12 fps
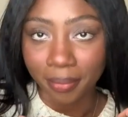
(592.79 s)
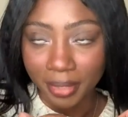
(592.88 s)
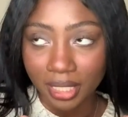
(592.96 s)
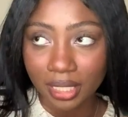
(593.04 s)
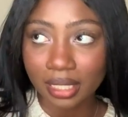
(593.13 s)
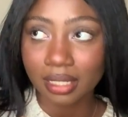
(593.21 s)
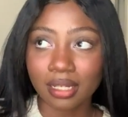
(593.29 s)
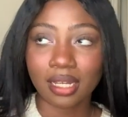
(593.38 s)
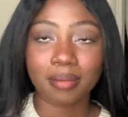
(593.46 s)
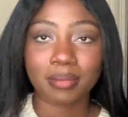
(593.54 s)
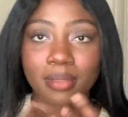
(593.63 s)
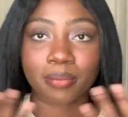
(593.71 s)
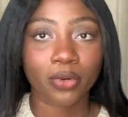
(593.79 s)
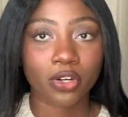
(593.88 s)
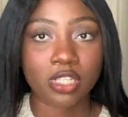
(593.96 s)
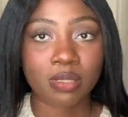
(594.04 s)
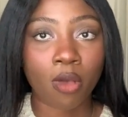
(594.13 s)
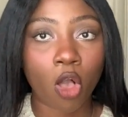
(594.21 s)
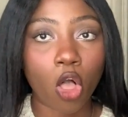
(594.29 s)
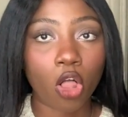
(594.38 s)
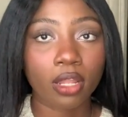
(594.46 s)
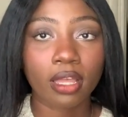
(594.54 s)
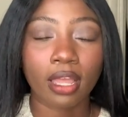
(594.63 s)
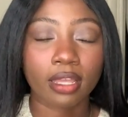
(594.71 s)
me, I'm like pretty
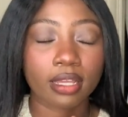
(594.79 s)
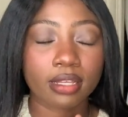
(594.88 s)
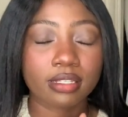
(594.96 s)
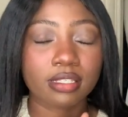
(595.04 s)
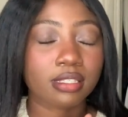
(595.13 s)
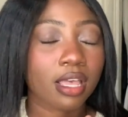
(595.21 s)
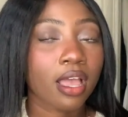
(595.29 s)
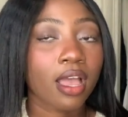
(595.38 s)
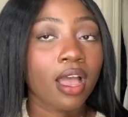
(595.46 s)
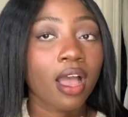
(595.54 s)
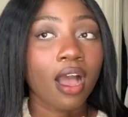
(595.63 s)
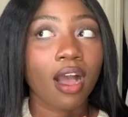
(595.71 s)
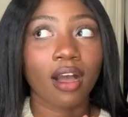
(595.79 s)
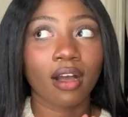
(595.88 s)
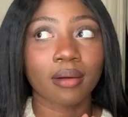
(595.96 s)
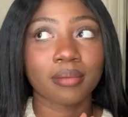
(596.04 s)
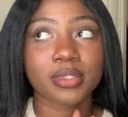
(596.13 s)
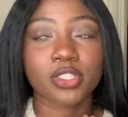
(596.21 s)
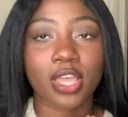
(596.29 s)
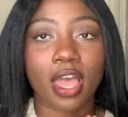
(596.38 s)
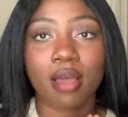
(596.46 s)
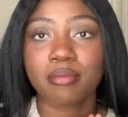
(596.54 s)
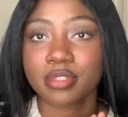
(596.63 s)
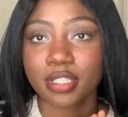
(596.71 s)
small, I guess. Um, so
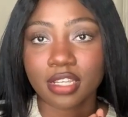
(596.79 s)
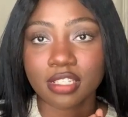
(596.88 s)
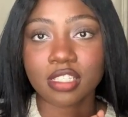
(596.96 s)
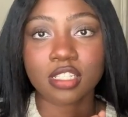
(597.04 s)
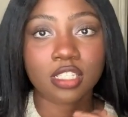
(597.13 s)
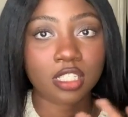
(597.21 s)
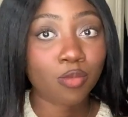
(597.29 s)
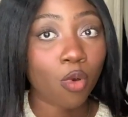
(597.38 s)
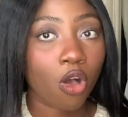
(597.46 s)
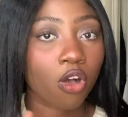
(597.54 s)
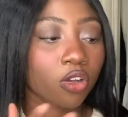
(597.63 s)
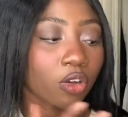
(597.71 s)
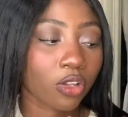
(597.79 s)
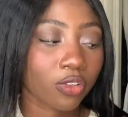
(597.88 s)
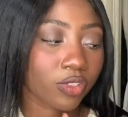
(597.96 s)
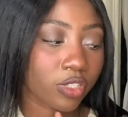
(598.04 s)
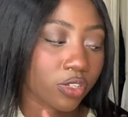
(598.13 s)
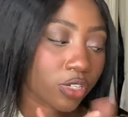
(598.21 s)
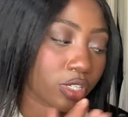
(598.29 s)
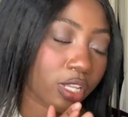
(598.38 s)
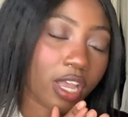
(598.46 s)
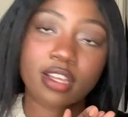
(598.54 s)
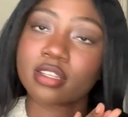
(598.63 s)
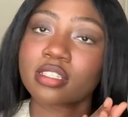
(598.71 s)
yeah, I'm size small. All of these are
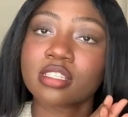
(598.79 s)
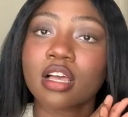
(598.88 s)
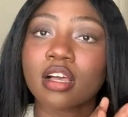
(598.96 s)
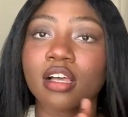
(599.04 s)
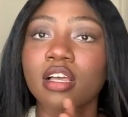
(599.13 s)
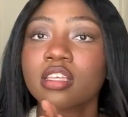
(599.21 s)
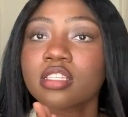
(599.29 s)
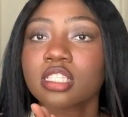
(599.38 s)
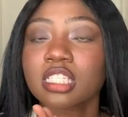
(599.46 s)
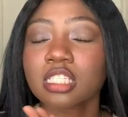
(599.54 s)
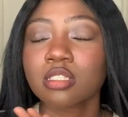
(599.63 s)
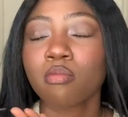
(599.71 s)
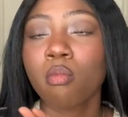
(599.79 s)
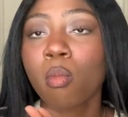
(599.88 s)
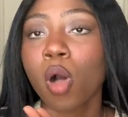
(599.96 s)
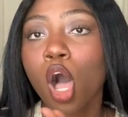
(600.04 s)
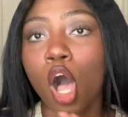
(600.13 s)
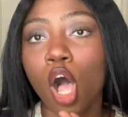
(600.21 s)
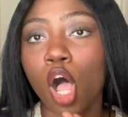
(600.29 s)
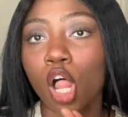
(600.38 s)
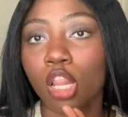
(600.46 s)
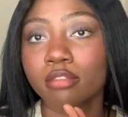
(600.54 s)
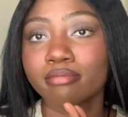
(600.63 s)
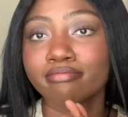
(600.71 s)
size small.